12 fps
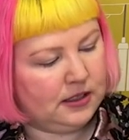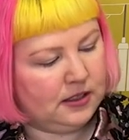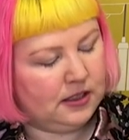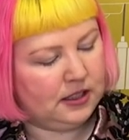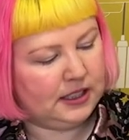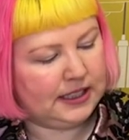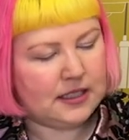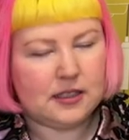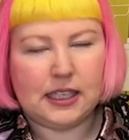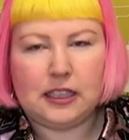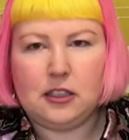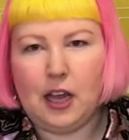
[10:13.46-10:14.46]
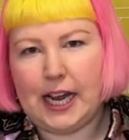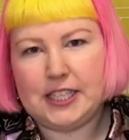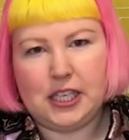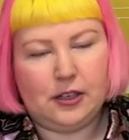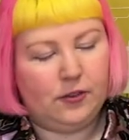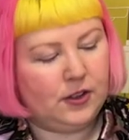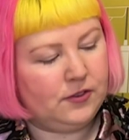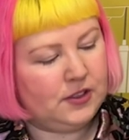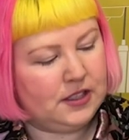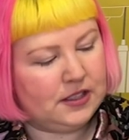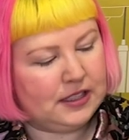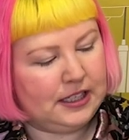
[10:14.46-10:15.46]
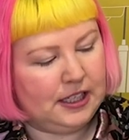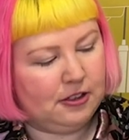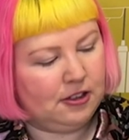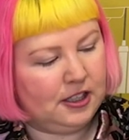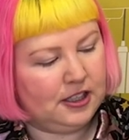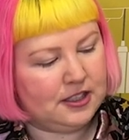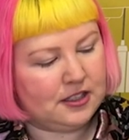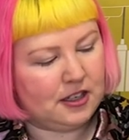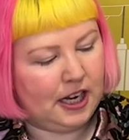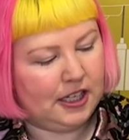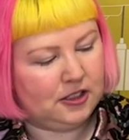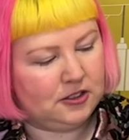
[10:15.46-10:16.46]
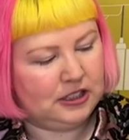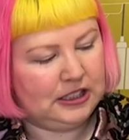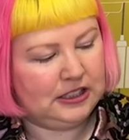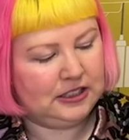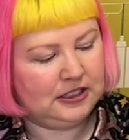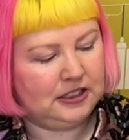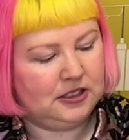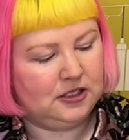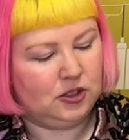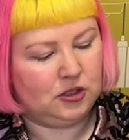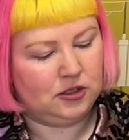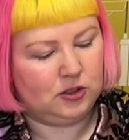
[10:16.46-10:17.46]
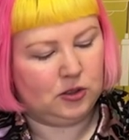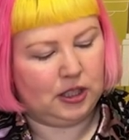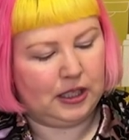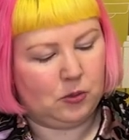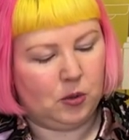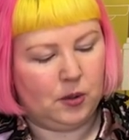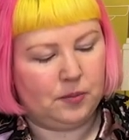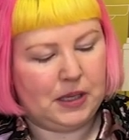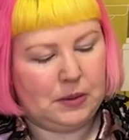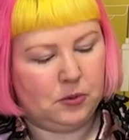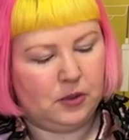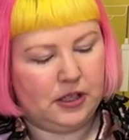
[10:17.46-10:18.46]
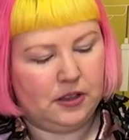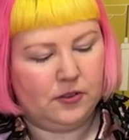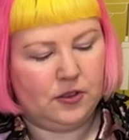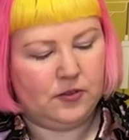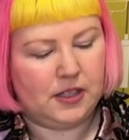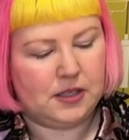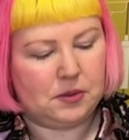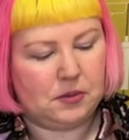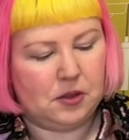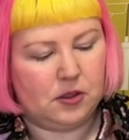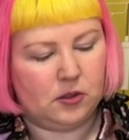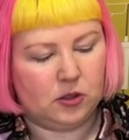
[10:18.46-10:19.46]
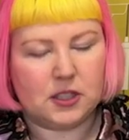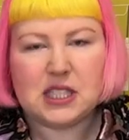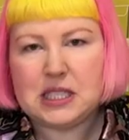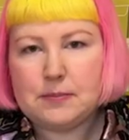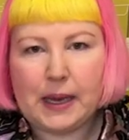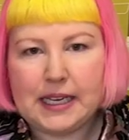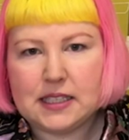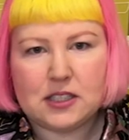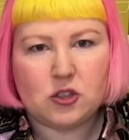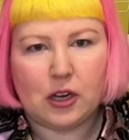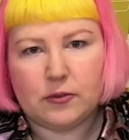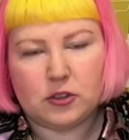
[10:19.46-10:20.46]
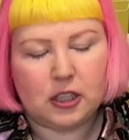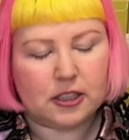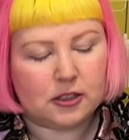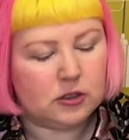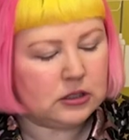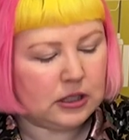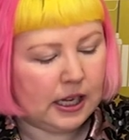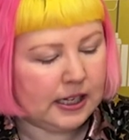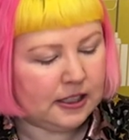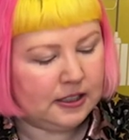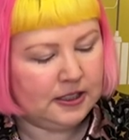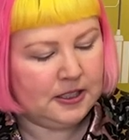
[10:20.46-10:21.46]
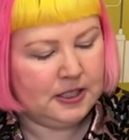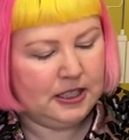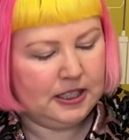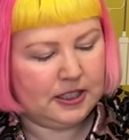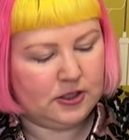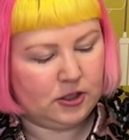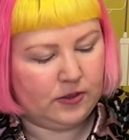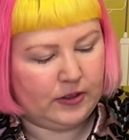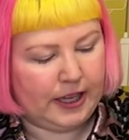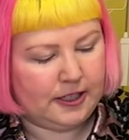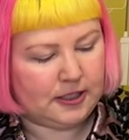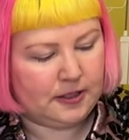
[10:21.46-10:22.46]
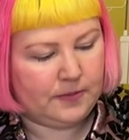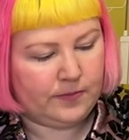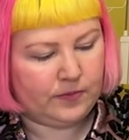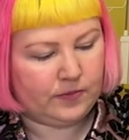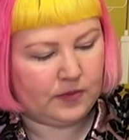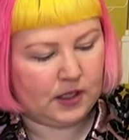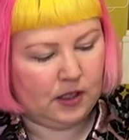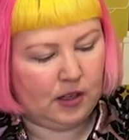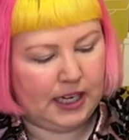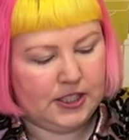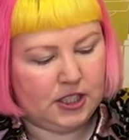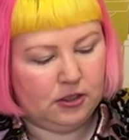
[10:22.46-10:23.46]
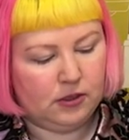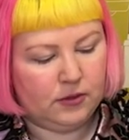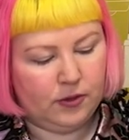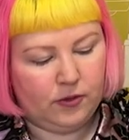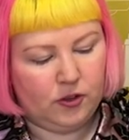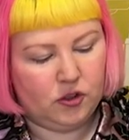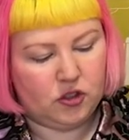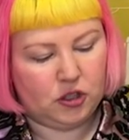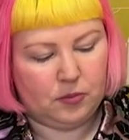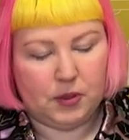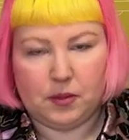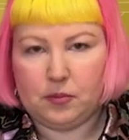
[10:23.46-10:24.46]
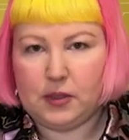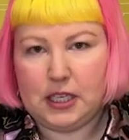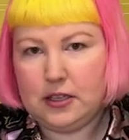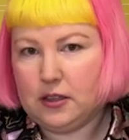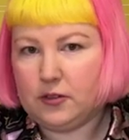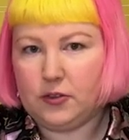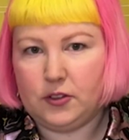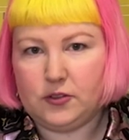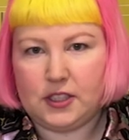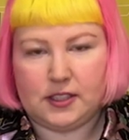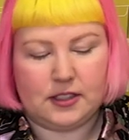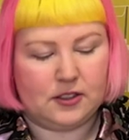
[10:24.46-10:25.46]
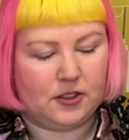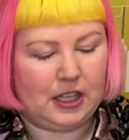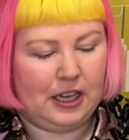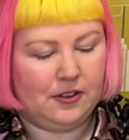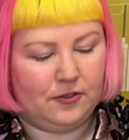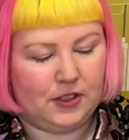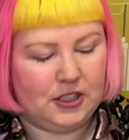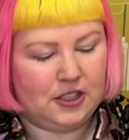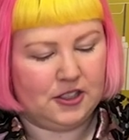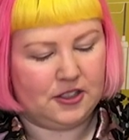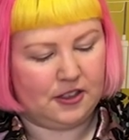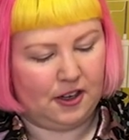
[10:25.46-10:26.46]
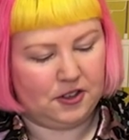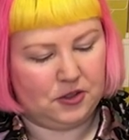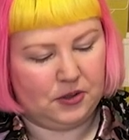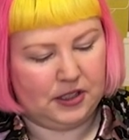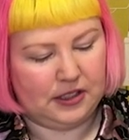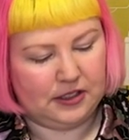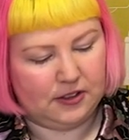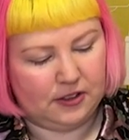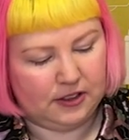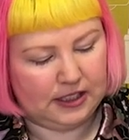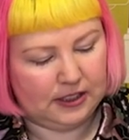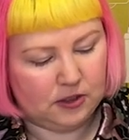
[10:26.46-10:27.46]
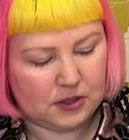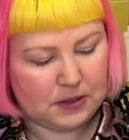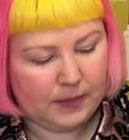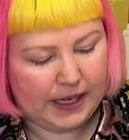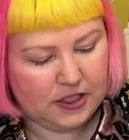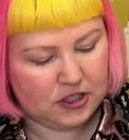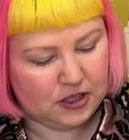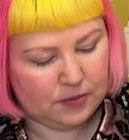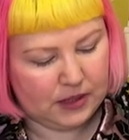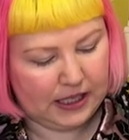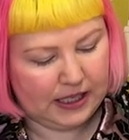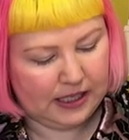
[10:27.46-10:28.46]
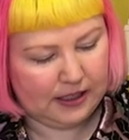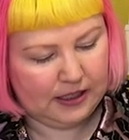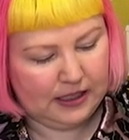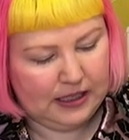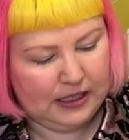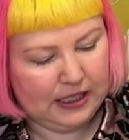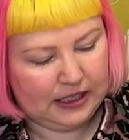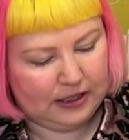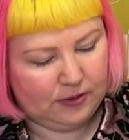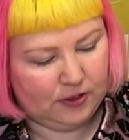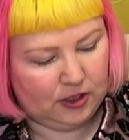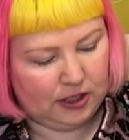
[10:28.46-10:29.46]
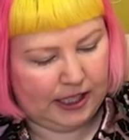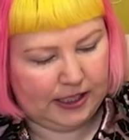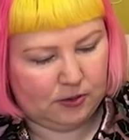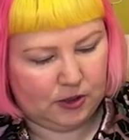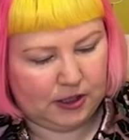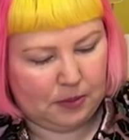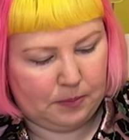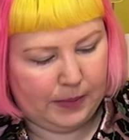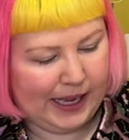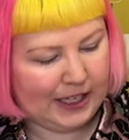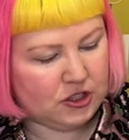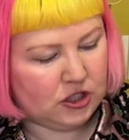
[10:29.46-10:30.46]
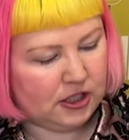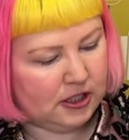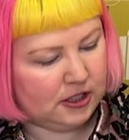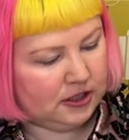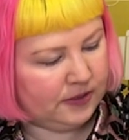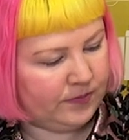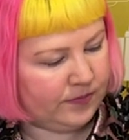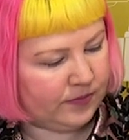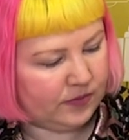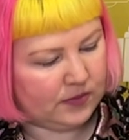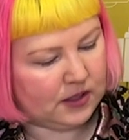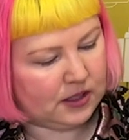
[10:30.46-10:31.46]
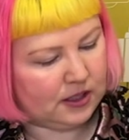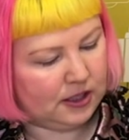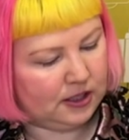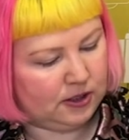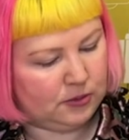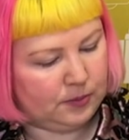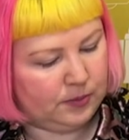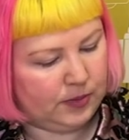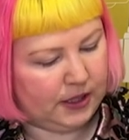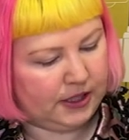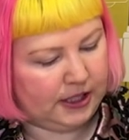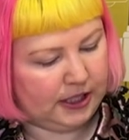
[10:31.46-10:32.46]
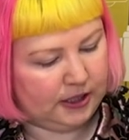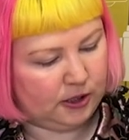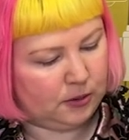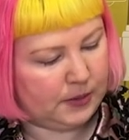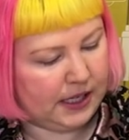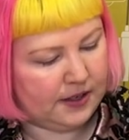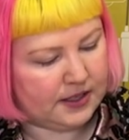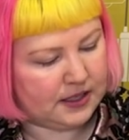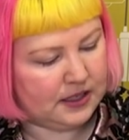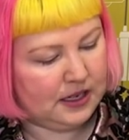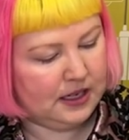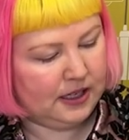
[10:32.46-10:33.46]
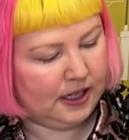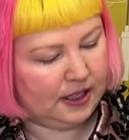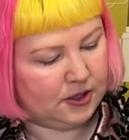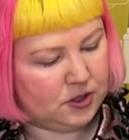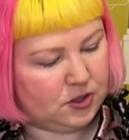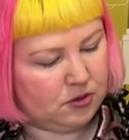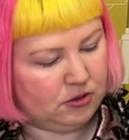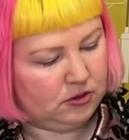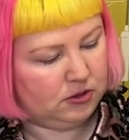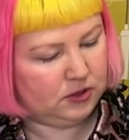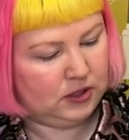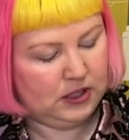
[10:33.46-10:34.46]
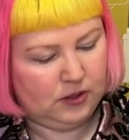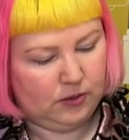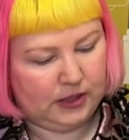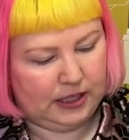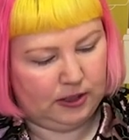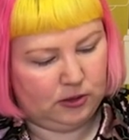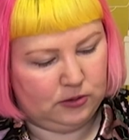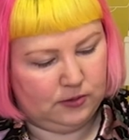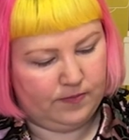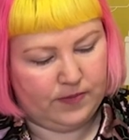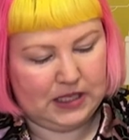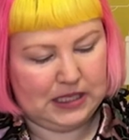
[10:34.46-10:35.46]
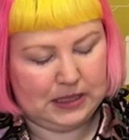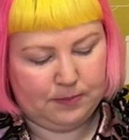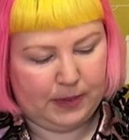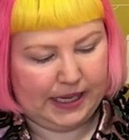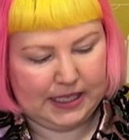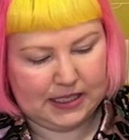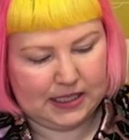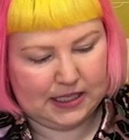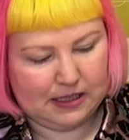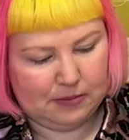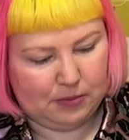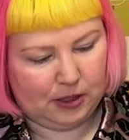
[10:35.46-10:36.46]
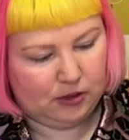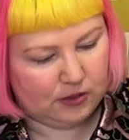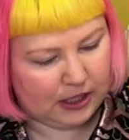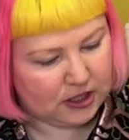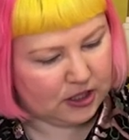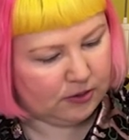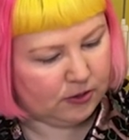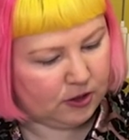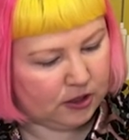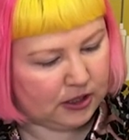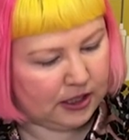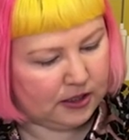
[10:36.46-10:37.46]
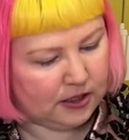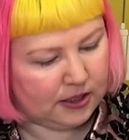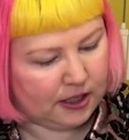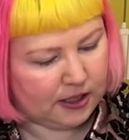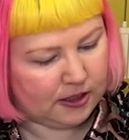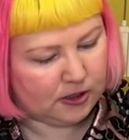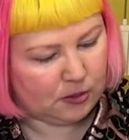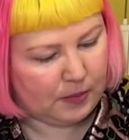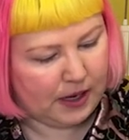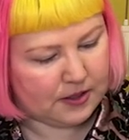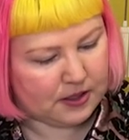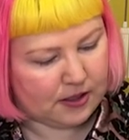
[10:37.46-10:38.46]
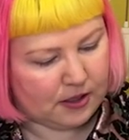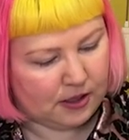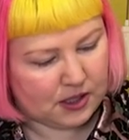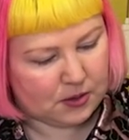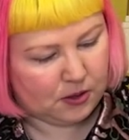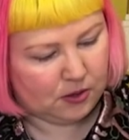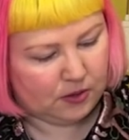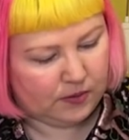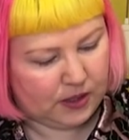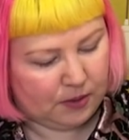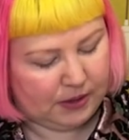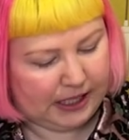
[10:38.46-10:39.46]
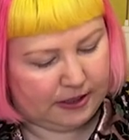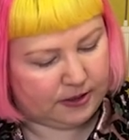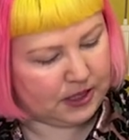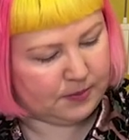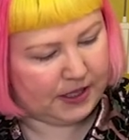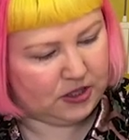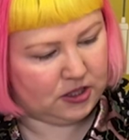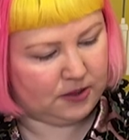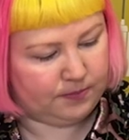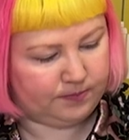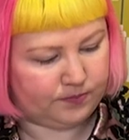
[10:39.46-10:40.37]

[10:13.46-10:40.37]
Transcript: I guess, like a 1950s era style, or like what people in the 50s maybe thought space travel kind of looked like. It's sort of that idea of the future, but in the 50s. It's got that vintage style to it. So we've got the little spaceship there, and then we've got like what a badger, a little bunny, a little mouse, and a squirrel with their little space. Oh, actually, we've got an, another little mouse, I think, as well, coming out of the spaceship.